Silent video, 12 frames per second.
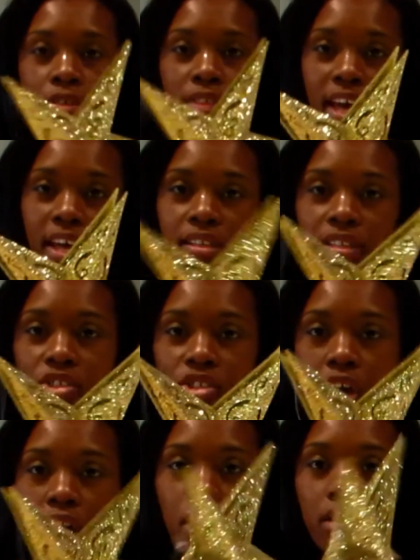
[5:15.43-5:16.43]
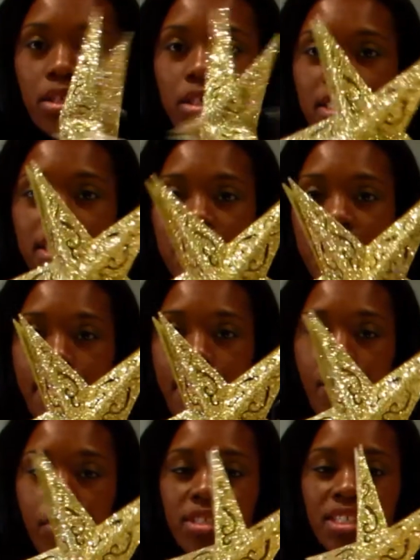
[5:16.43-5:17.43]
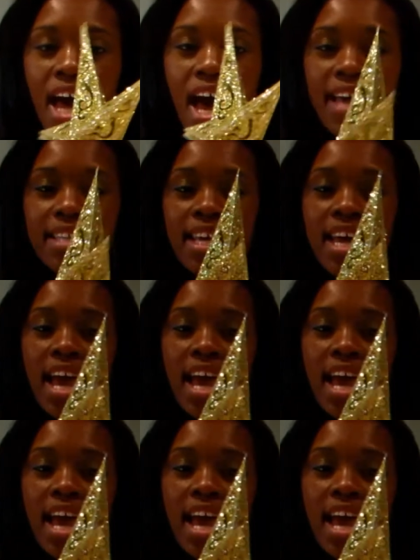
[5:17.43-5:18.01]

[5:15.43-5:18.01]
that the star looks the same on both sides.